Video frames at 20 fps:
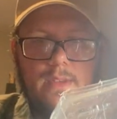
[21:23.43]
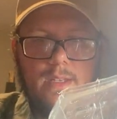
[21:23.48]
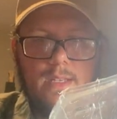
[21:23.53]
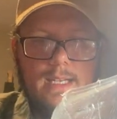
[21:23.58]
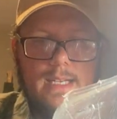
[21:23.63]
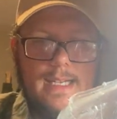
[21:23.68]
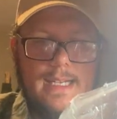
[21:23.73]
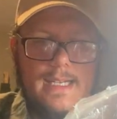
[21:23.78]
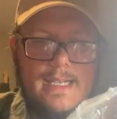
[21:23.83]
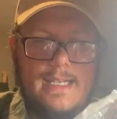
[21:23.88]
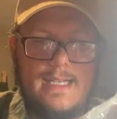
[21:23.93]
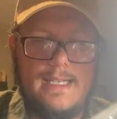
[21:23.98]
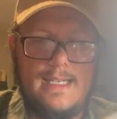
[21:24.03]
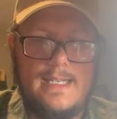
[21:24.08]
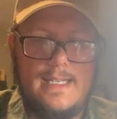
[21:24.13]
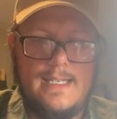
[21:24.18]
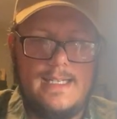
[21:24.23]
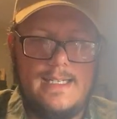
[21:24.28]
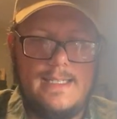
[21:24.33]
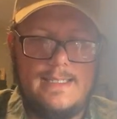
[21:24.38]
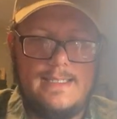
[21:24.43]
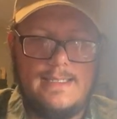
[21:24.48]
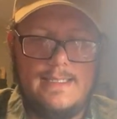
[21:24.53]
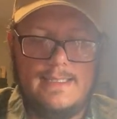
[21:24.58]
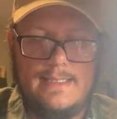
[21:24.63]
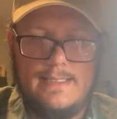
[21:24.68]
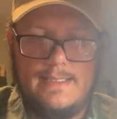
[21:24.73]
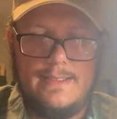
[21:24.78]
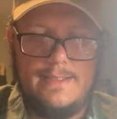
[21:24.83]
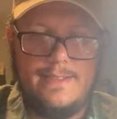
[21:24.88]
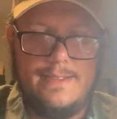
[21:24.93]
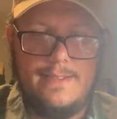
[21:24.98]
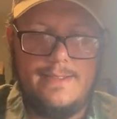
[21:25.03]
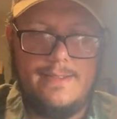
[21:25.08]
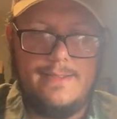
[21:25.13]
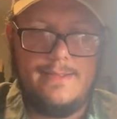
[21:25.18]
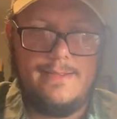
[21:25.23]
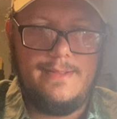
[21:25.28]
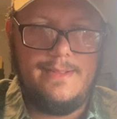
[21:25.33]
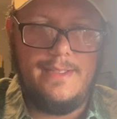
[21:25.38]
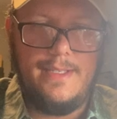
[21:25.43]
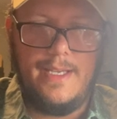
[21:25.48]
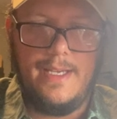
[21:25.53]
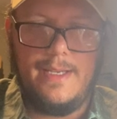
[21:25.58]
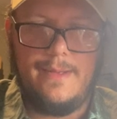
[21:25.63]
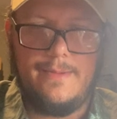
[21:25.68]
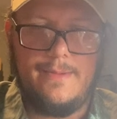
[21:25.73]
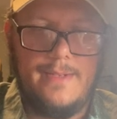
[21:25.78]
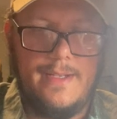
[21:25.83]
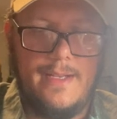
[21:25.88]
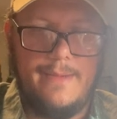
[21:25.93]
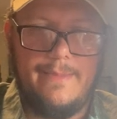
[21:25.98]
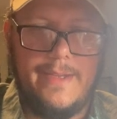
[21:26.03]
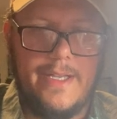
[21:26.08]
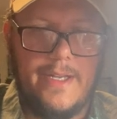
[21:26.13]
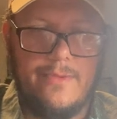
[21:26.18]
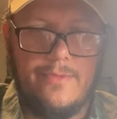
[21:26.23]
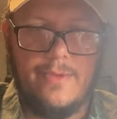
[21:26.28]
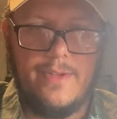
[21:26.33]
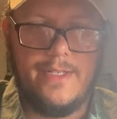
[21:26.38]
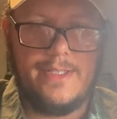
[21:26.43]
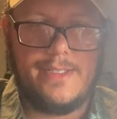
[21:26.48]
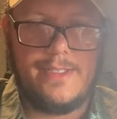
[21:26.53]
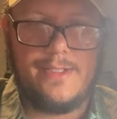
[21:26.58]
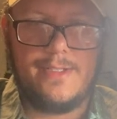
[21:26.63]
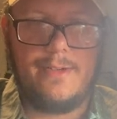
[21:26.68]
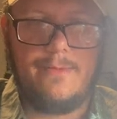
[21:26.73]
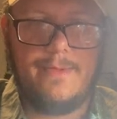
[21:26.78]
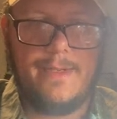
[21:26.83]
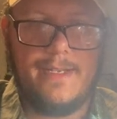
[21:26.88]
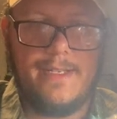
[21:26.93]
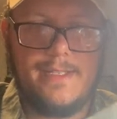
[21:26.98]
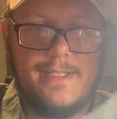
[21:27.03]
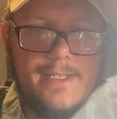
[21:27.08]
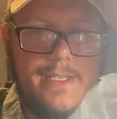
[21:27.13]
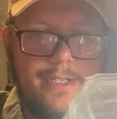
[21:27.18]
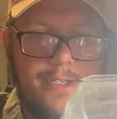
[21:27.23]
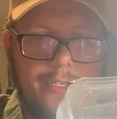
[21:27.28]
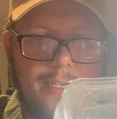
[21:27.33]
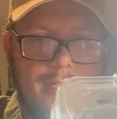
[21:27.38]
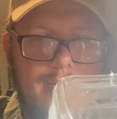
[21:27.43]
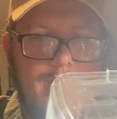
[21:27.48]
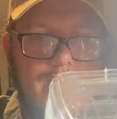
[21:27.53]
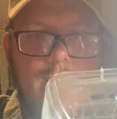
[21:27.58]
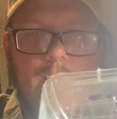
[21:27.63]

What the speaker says: yeah, I made a really stupid decision